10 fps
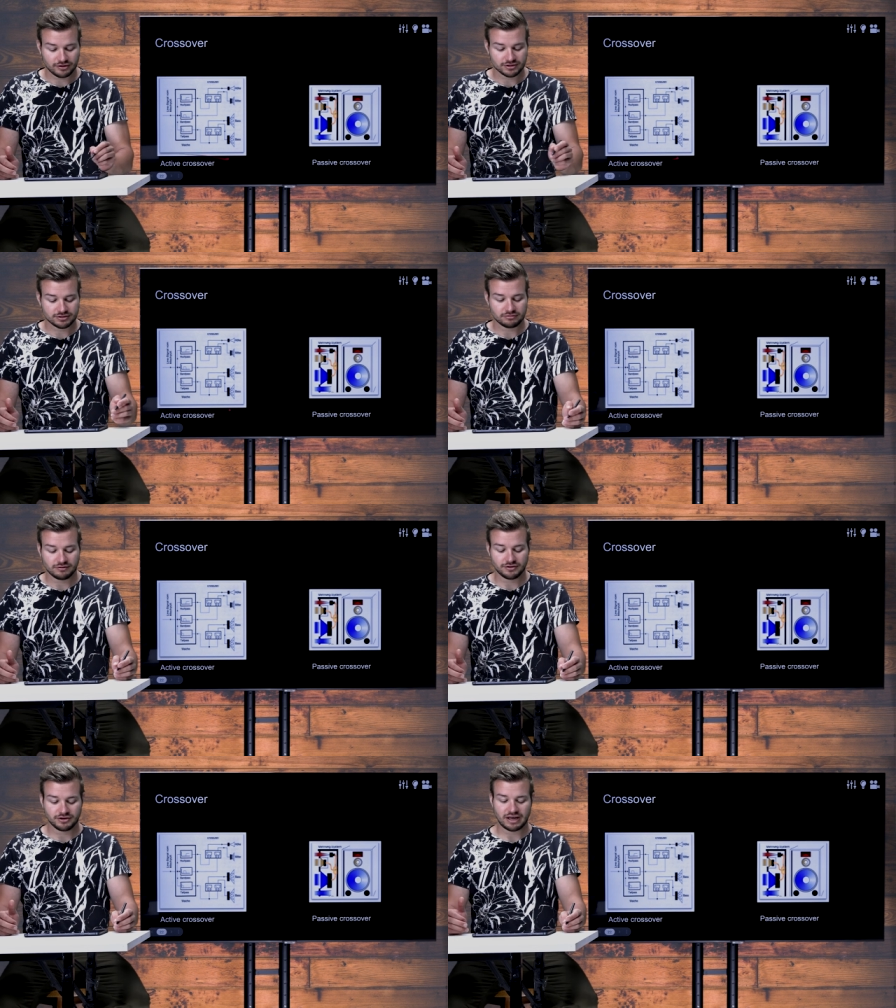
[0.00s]

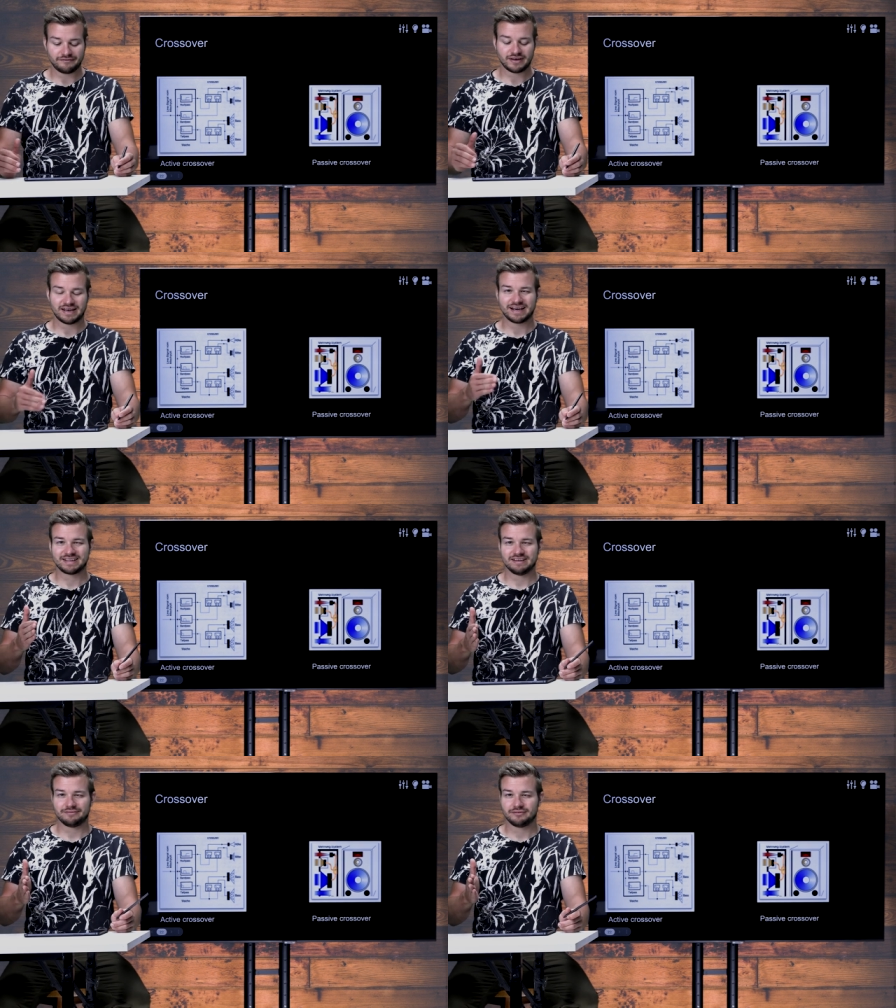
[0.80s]
crossover where you have an
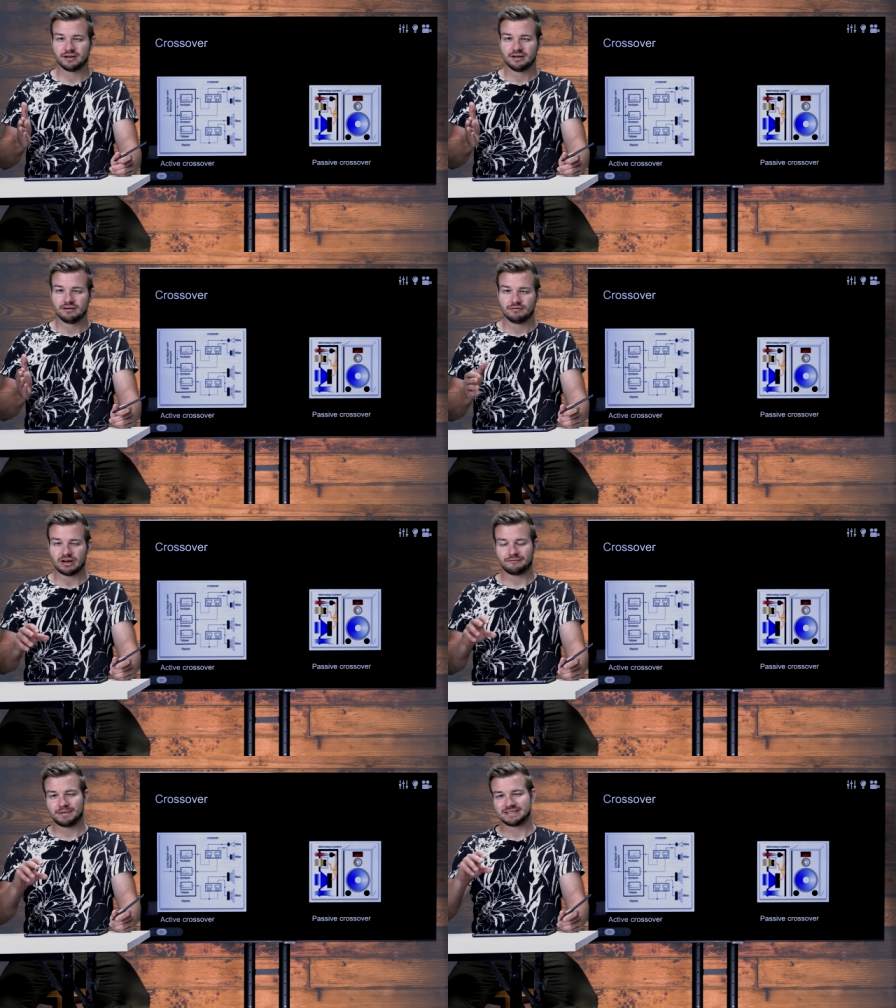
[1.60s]
active, We
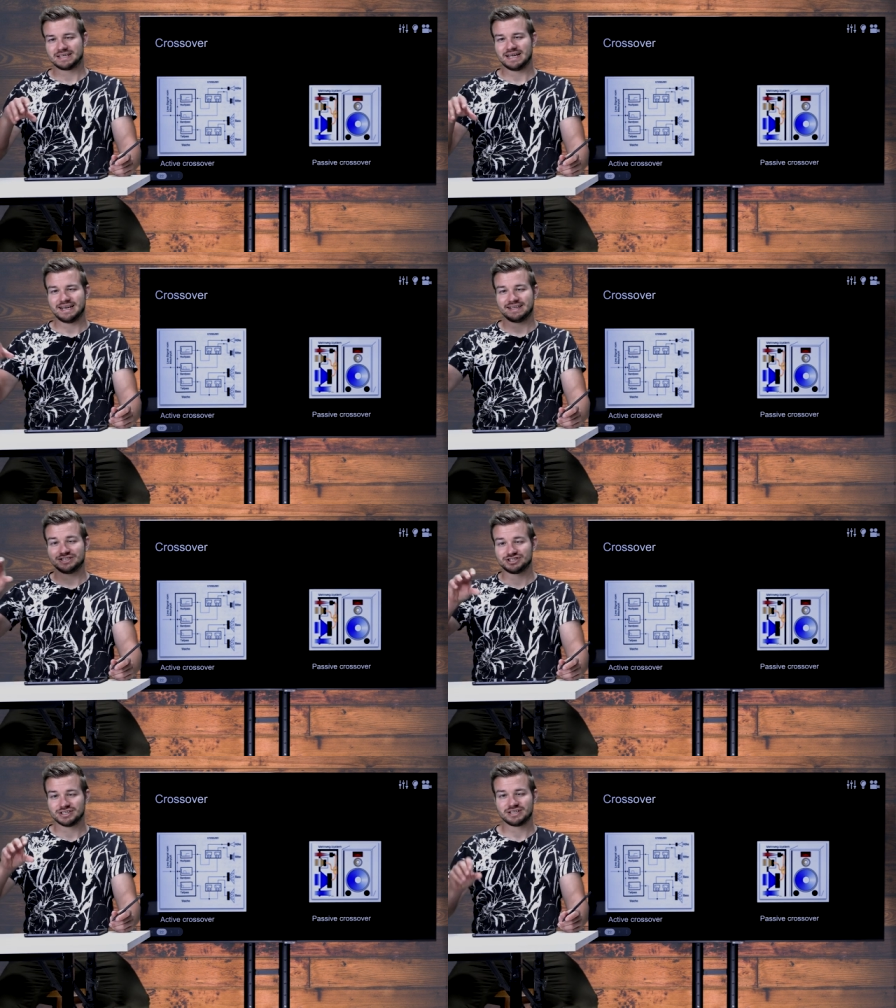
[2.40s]
have basically an
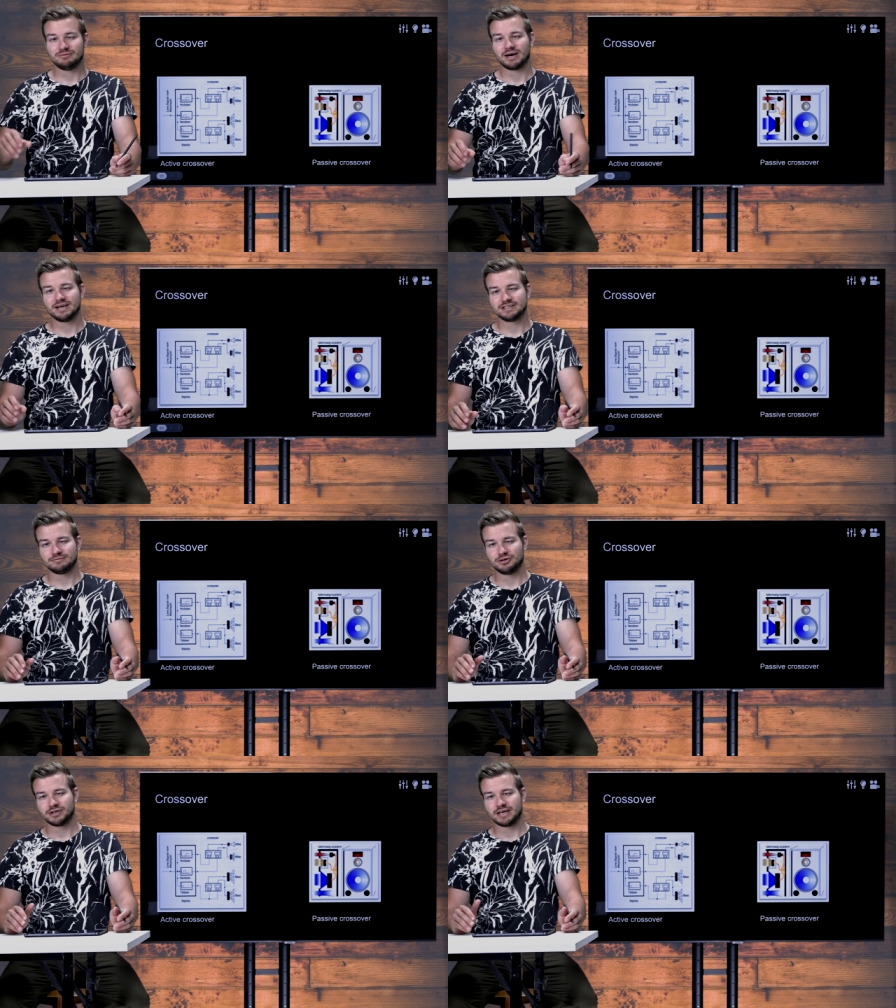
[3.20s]
additional device
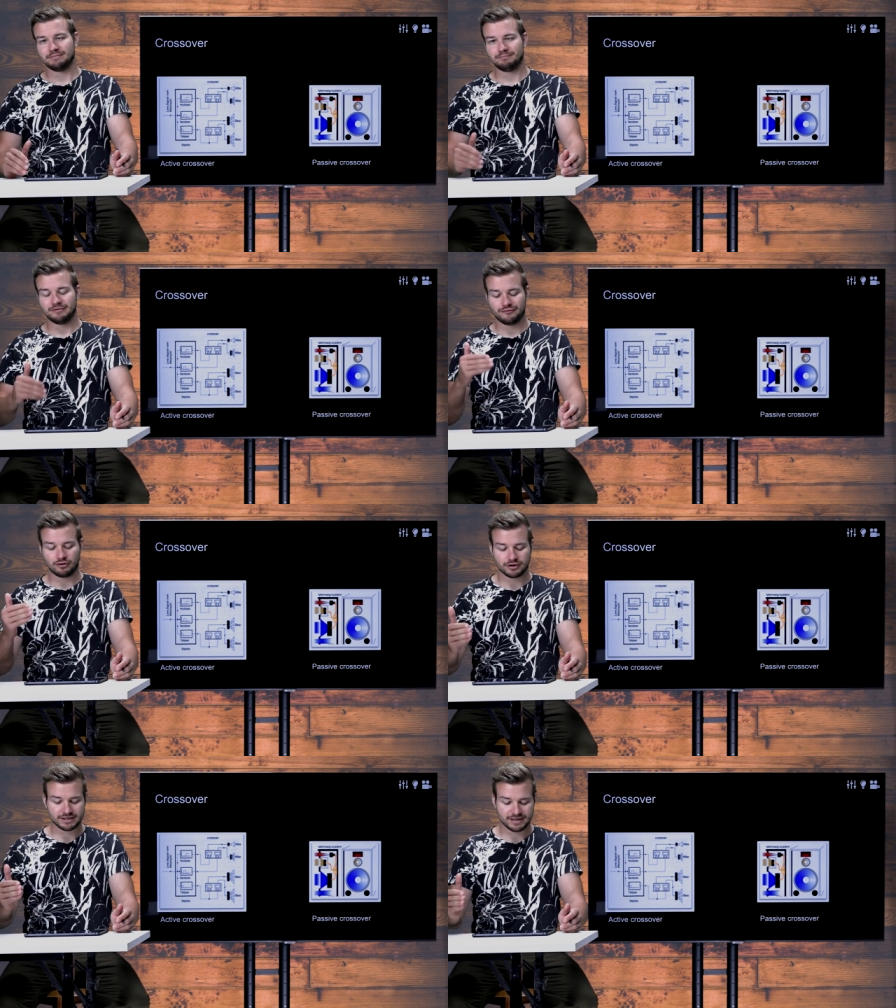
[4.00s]
where you can
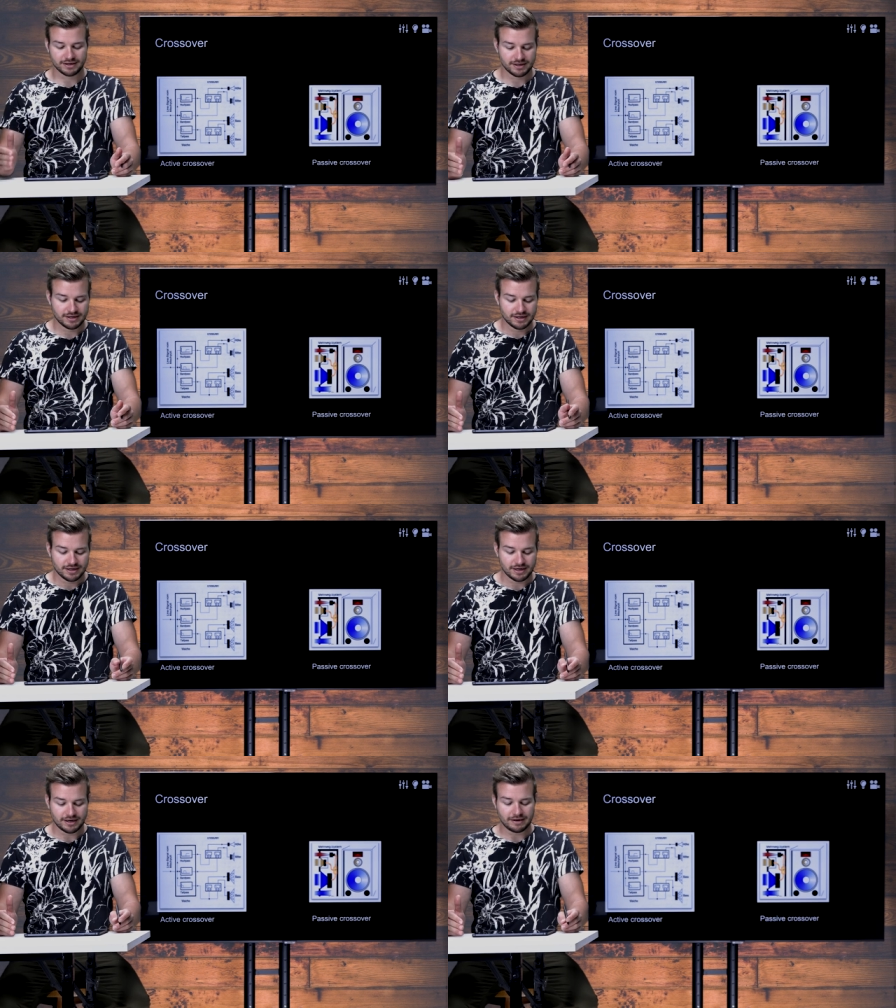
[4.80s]
before the
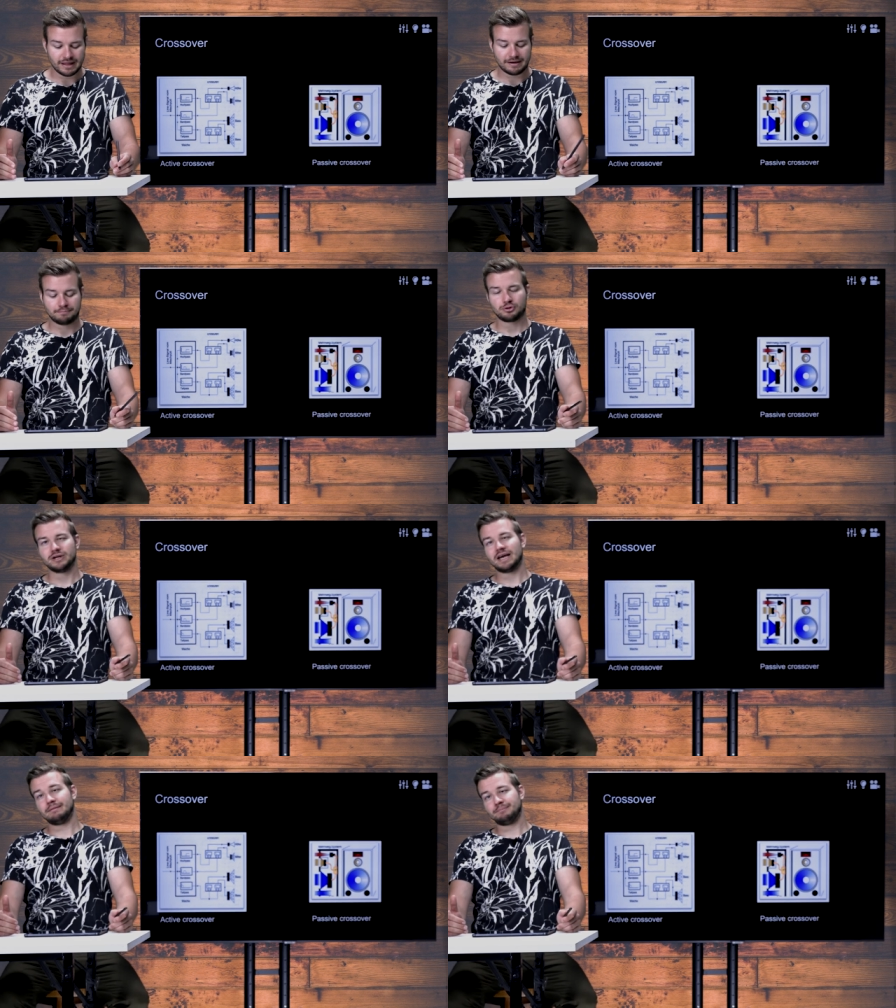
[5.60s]
uh, like
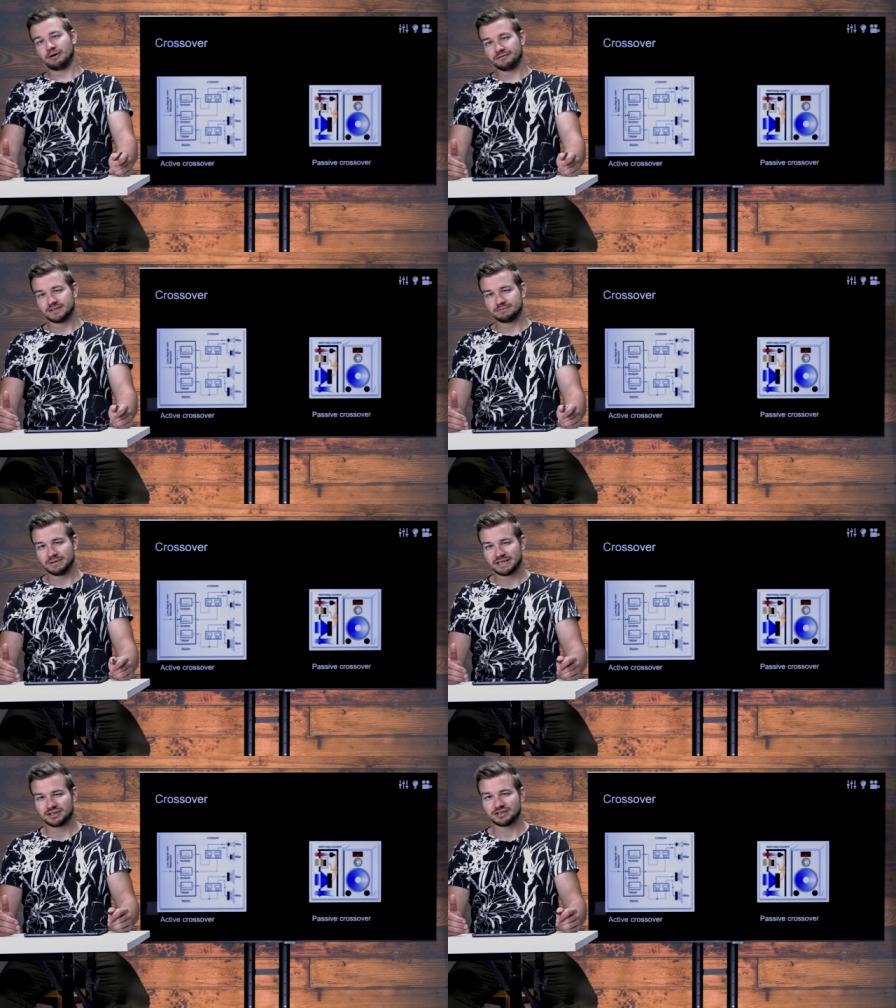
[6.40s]
preamp of the
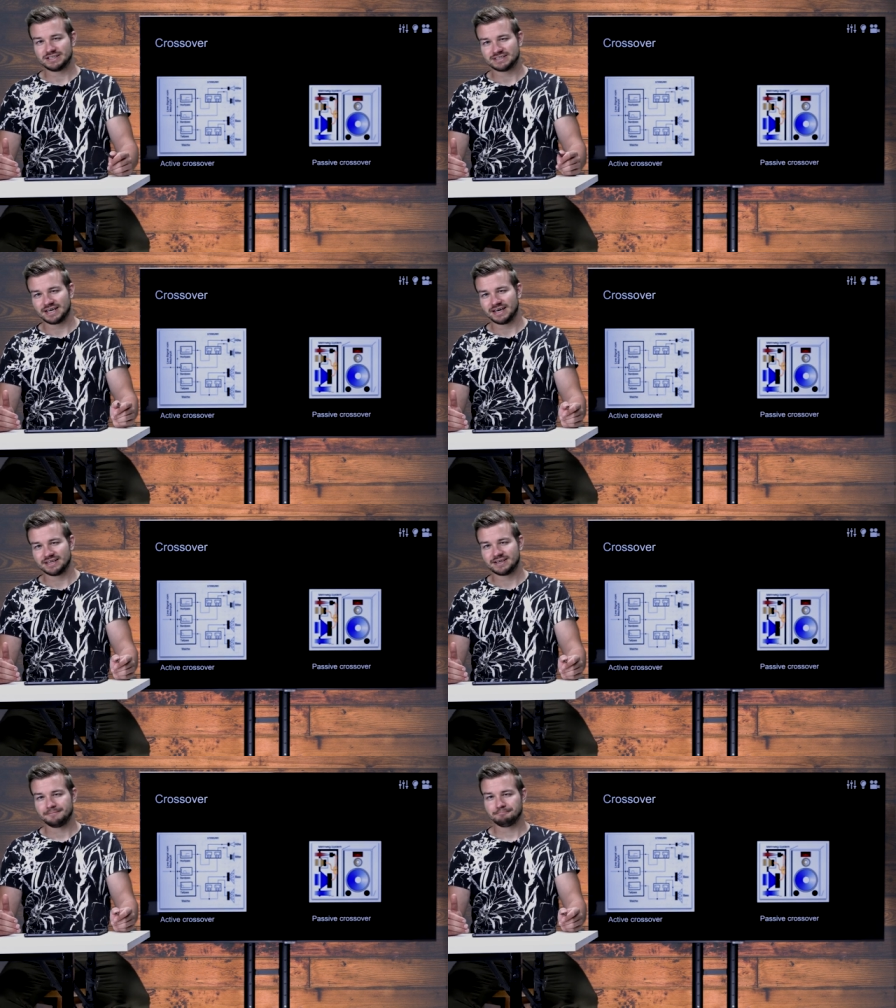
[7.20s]
speaker
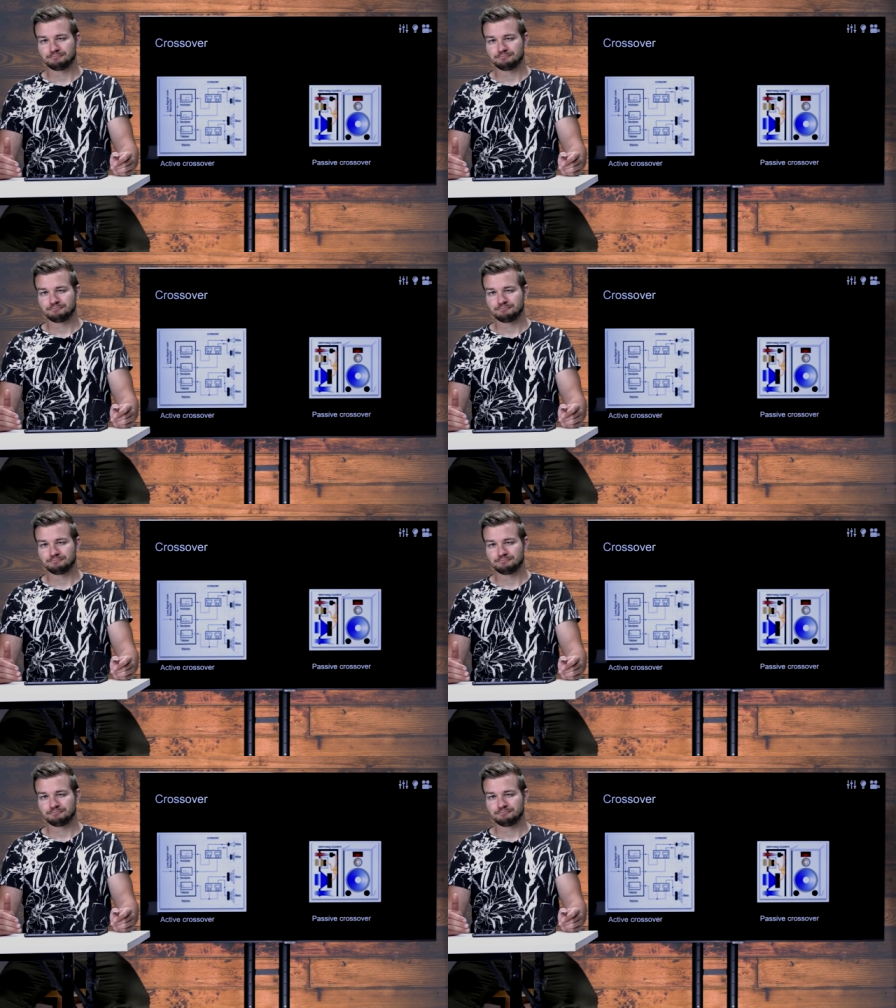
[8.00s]
decide